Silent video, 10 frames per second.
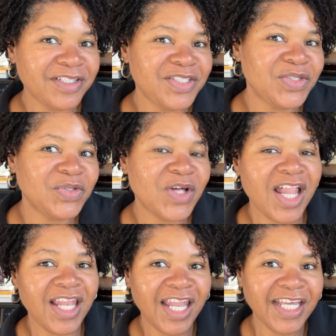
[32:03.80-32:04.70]
to
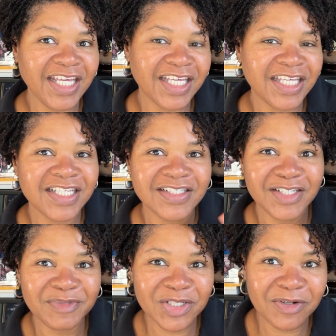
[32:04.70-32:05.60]
like,
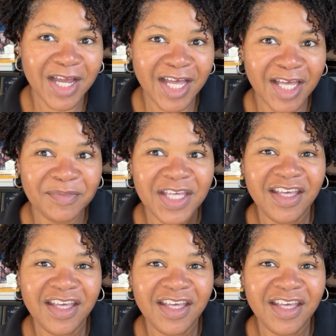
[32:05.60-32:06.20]
subscribe,